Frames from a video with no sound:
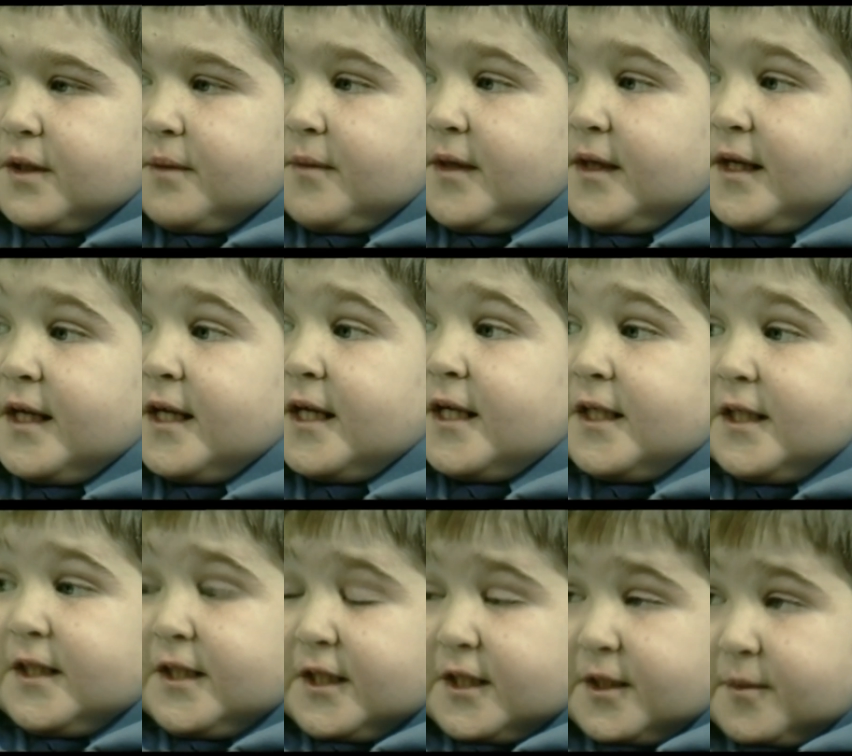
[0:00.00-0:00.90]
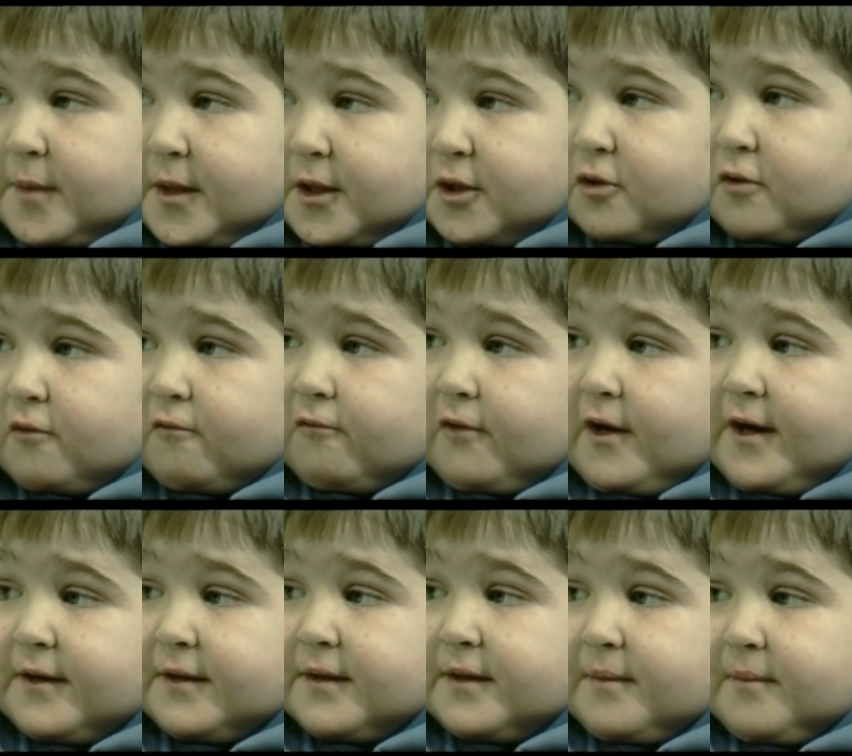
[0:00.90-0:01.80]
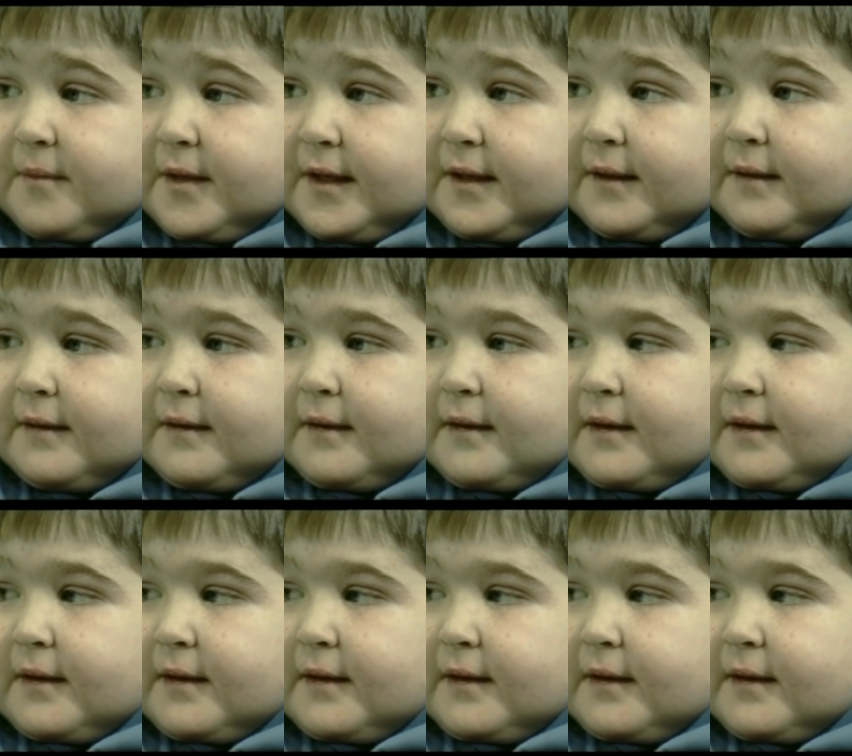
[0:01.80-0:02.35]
to me, he's a special friend to me.